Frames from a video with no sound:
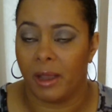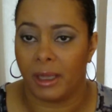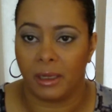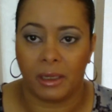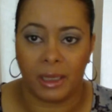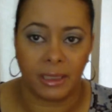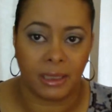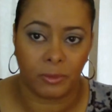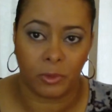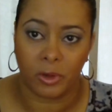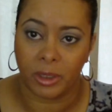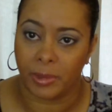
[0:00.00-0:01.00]
and unless
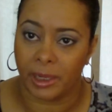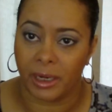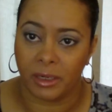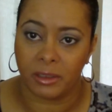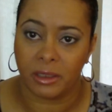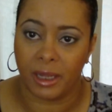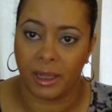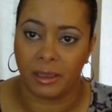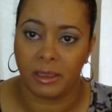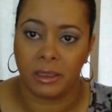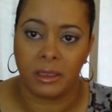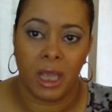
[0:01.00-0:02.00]
I'm going to my
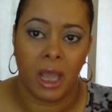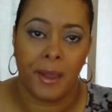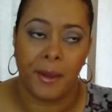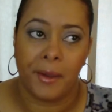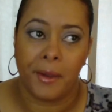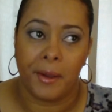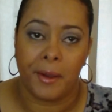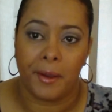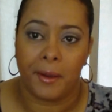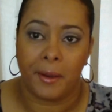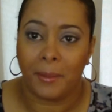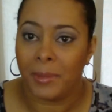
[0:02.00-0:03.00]
hairstylist,
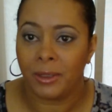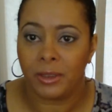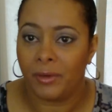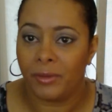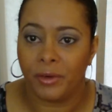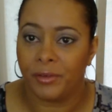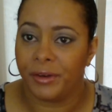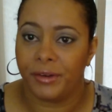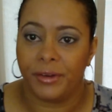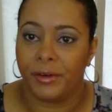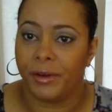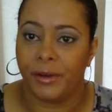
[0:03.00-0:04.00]
I'm not driving over to
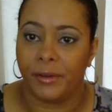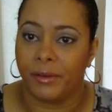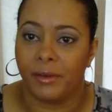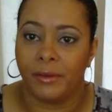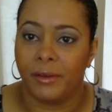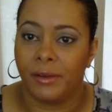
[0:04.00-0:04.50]
Cherry Hill.